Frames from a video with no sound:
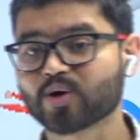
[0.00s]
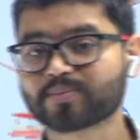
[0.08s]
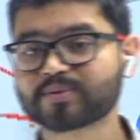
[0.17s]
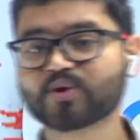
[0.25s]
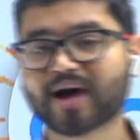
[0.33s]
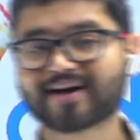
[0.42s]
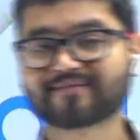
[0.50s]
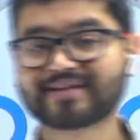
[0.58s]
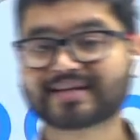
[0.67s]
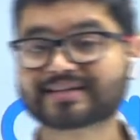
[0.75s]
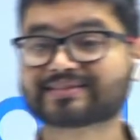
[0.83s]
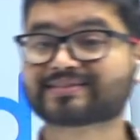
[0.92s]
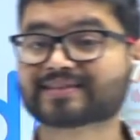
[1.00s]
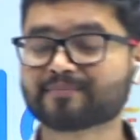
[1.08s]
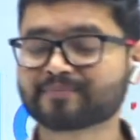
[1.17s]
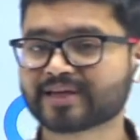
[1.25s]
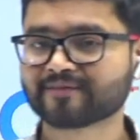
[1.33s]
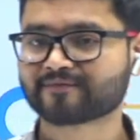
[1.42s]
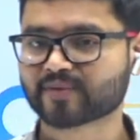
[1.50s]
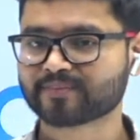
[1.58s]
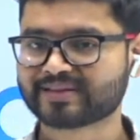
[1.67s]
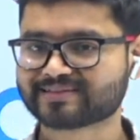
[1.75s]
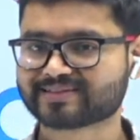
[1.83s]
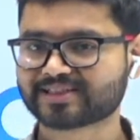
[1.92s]
hope you have learned something
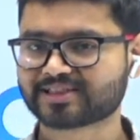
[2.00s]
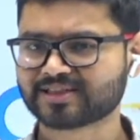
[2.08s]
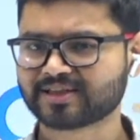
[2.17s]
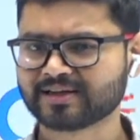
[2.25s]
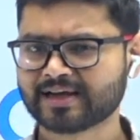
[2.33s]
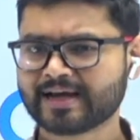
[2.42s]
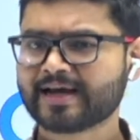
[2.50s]
from this session